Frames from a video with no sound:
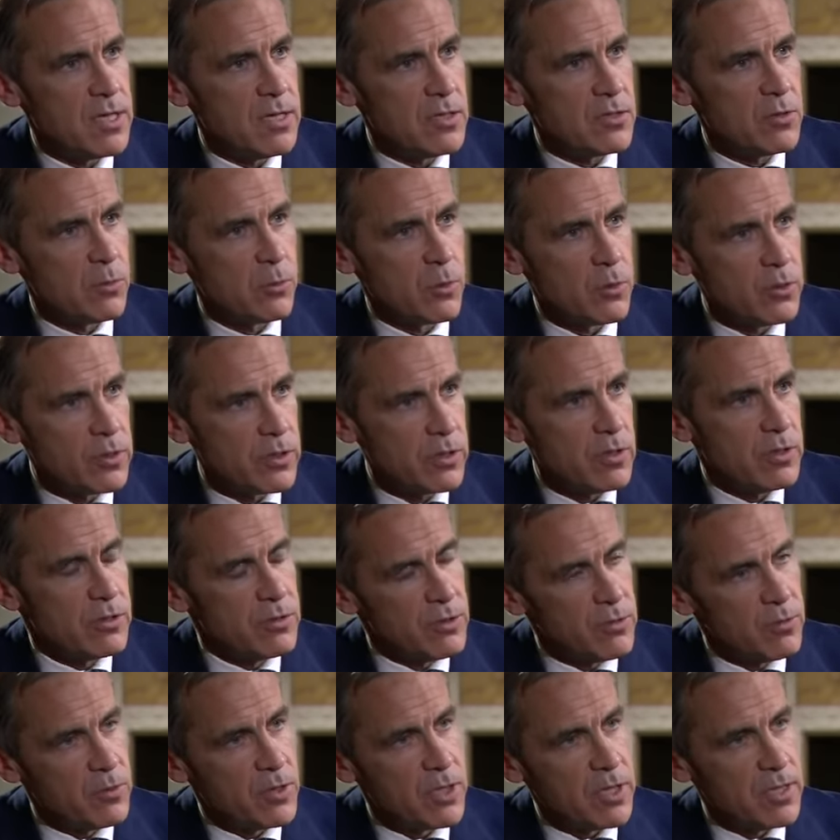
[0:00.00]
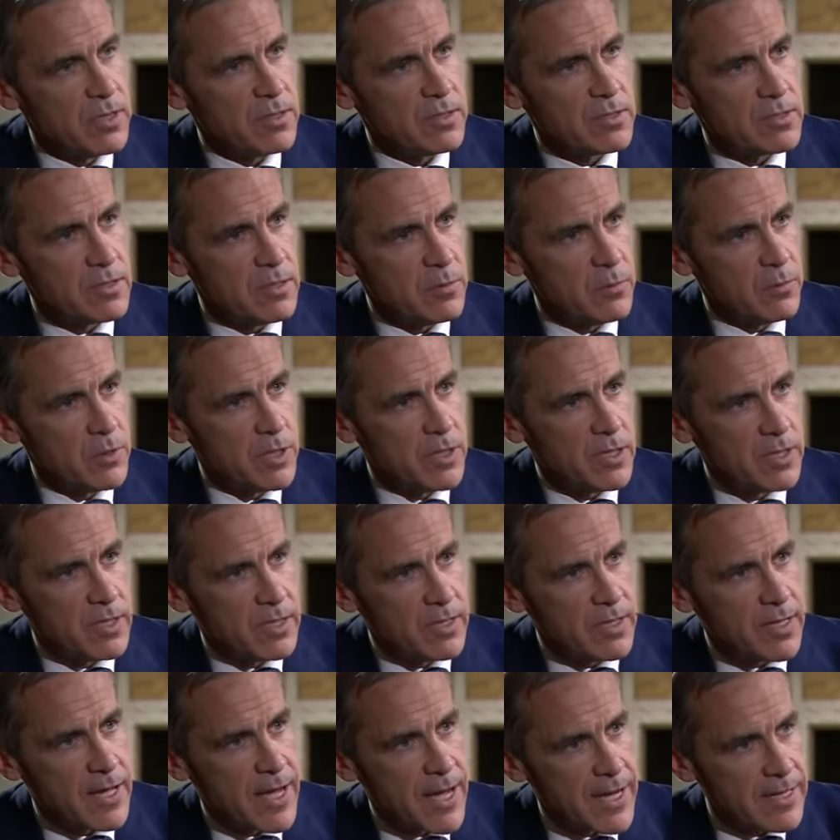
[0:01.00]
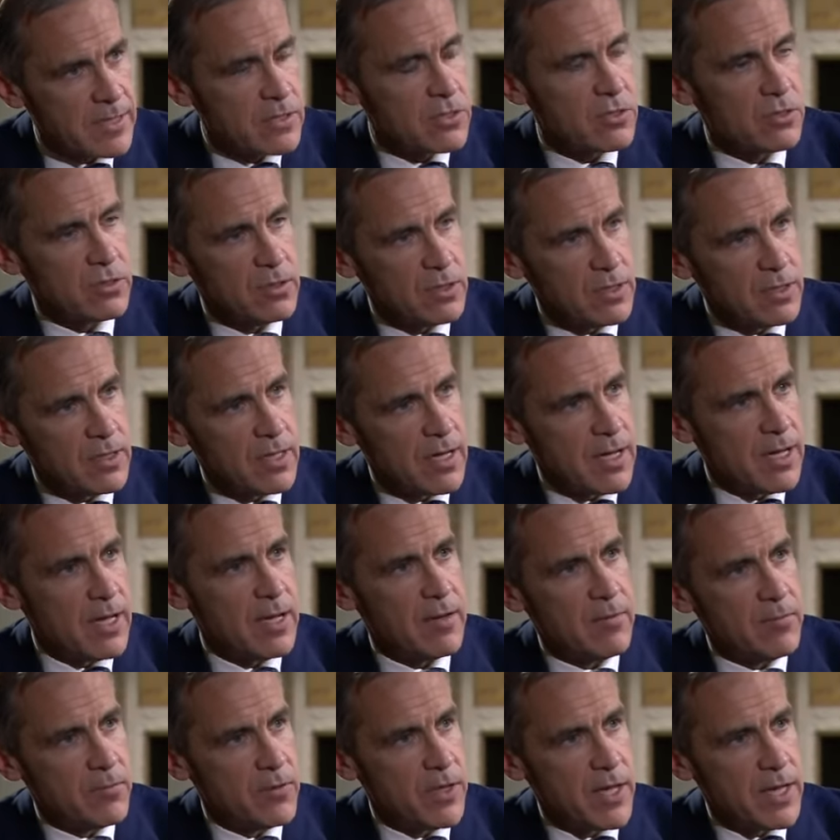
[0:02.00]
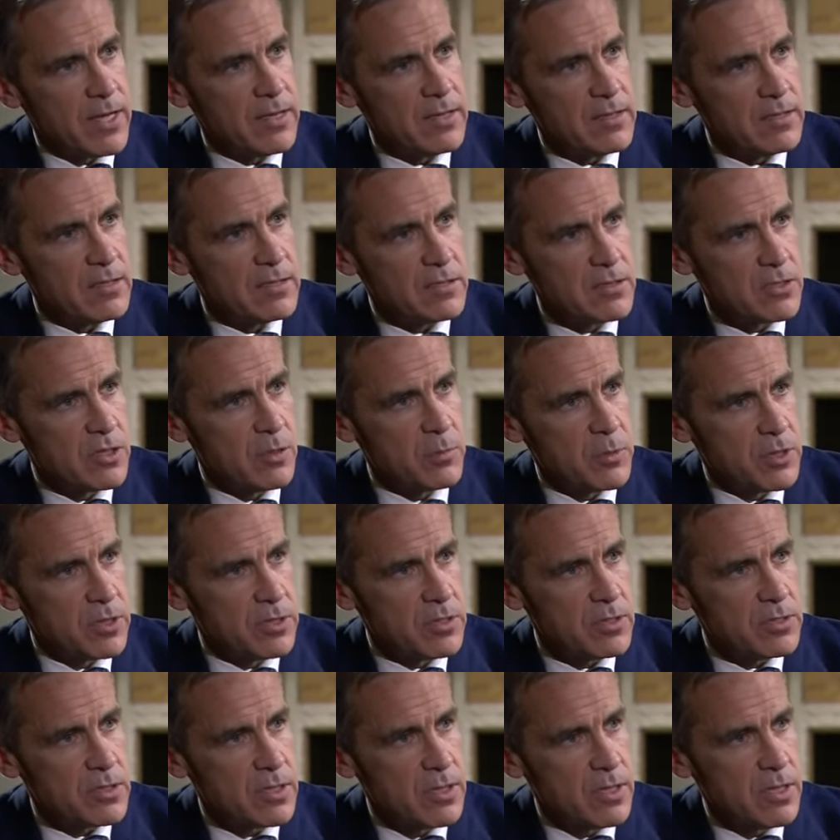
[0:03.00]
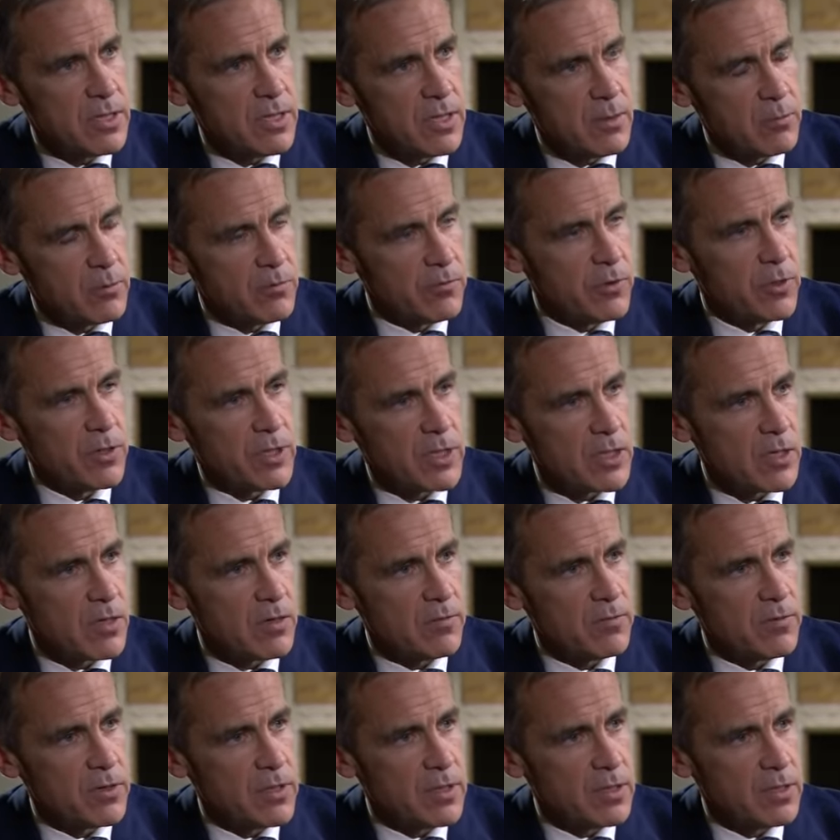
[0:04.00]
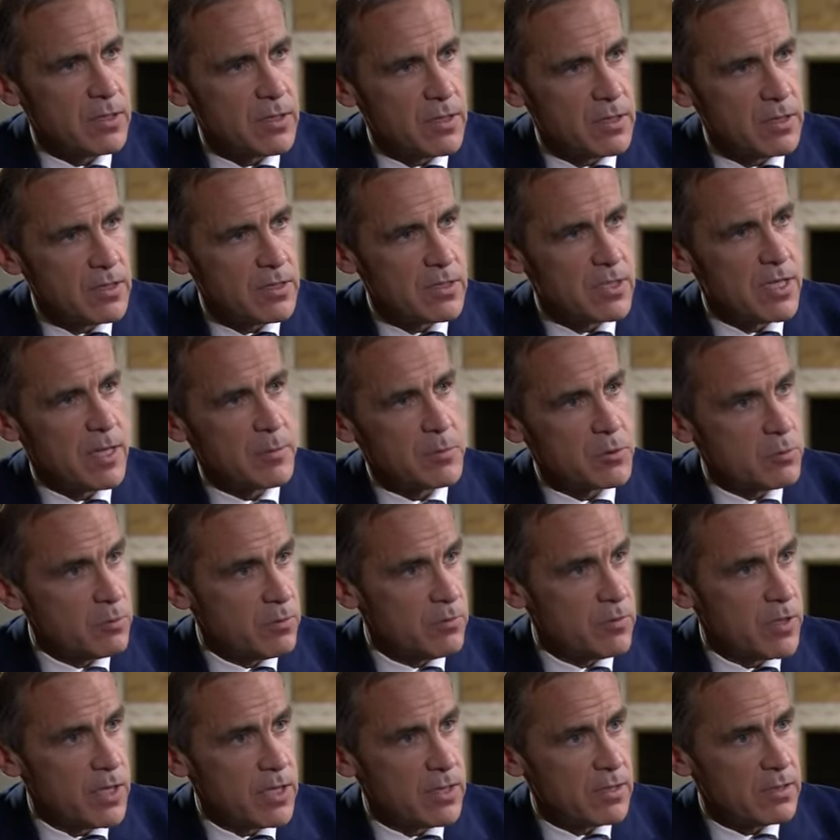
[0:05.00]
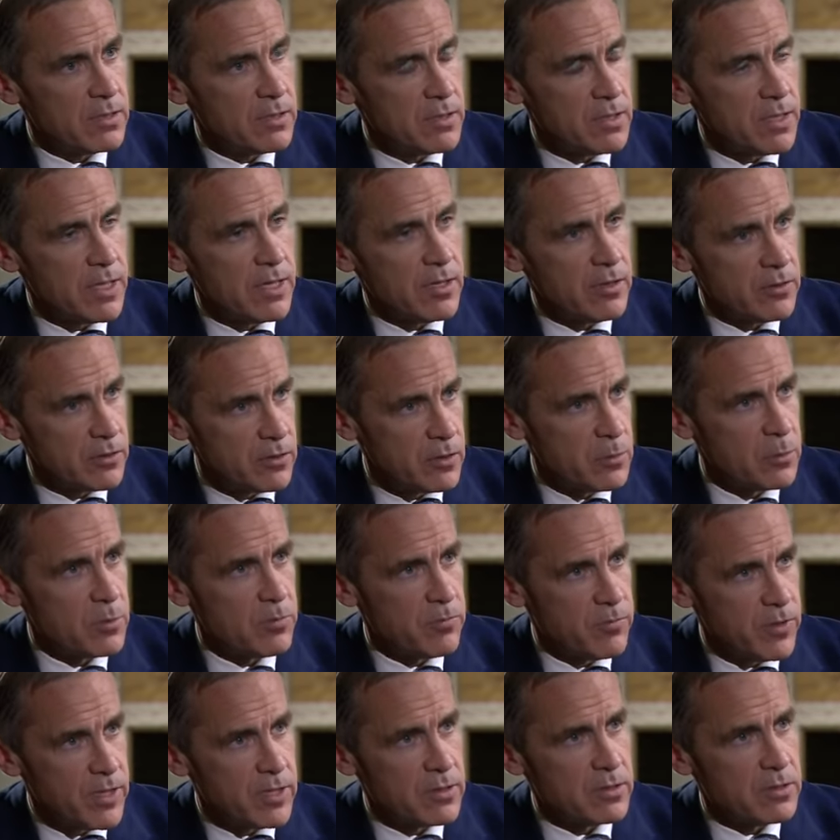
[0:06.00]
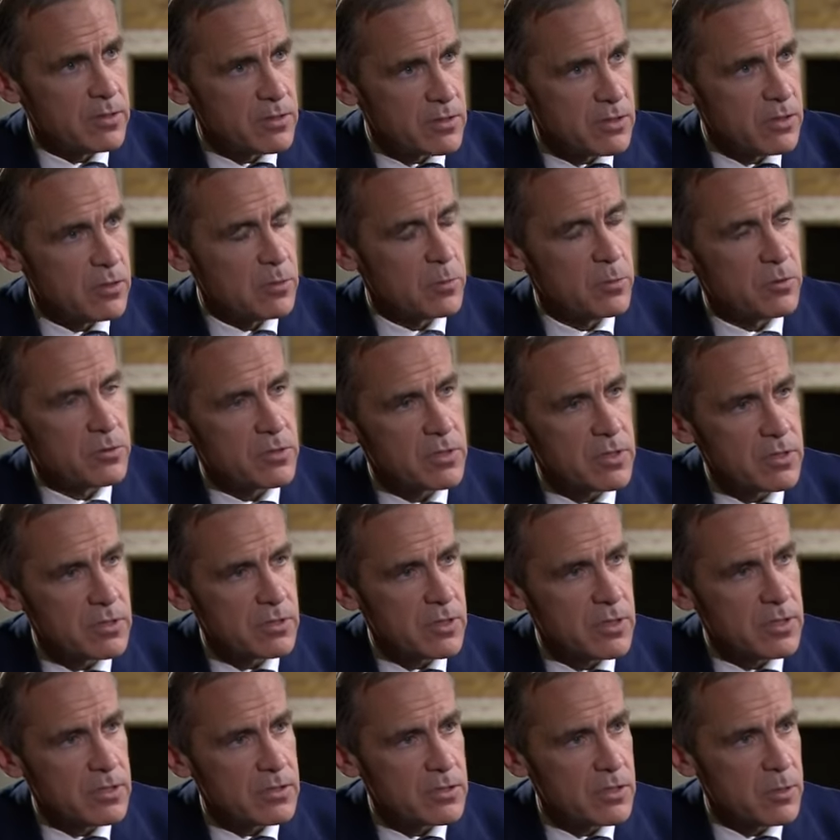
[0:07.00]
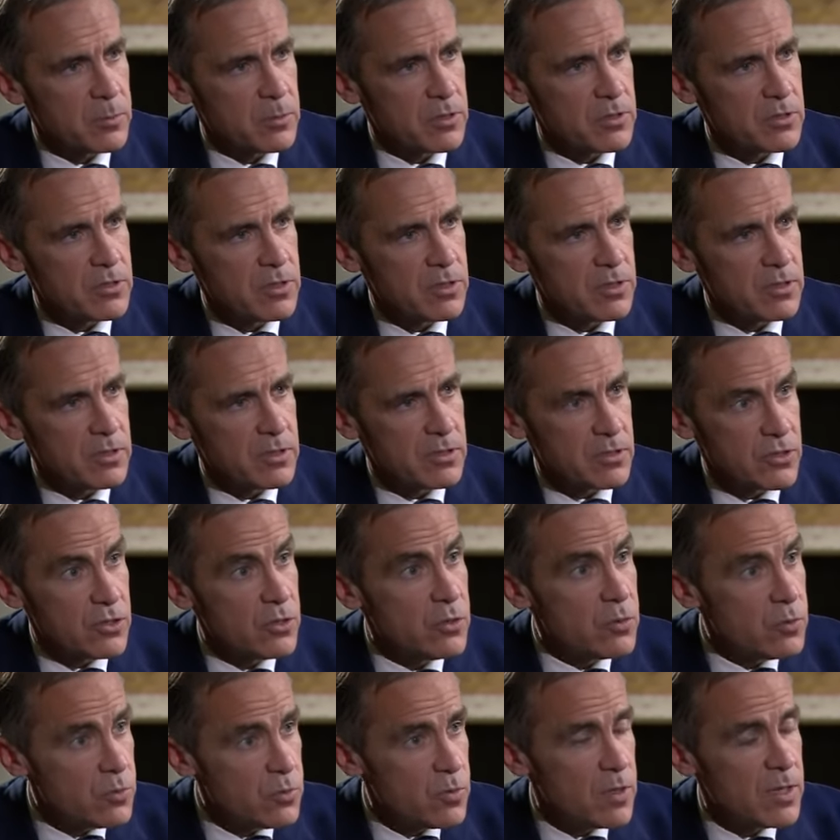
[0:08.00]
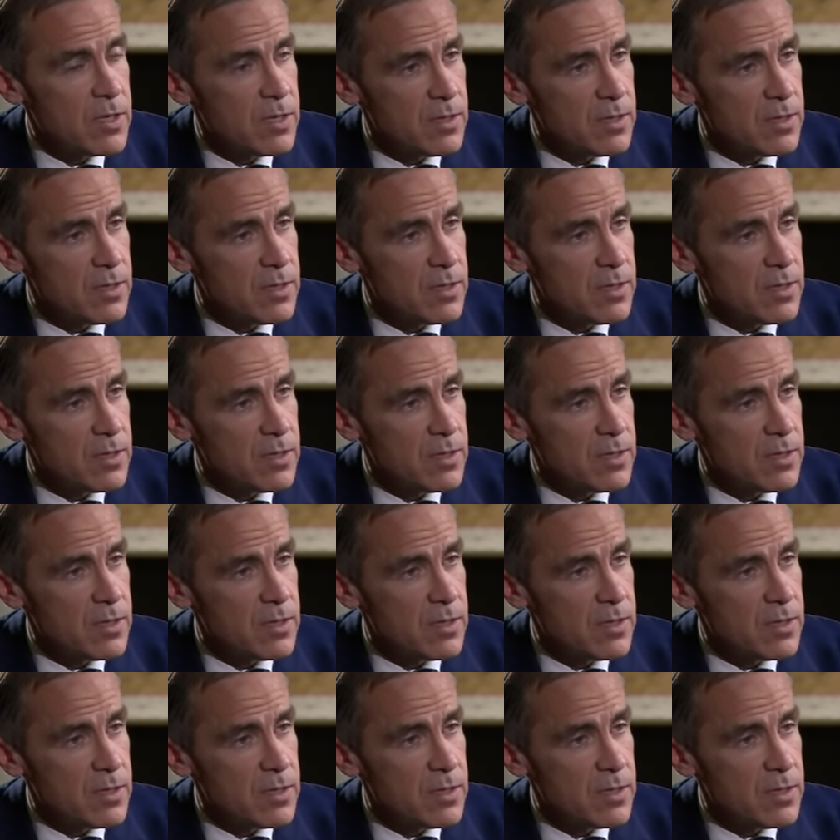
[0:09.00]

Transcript: So we're only going to do things that we think actually have that stimulus. We're very confident that the steps we've taken today are going to provide considerable stimulus to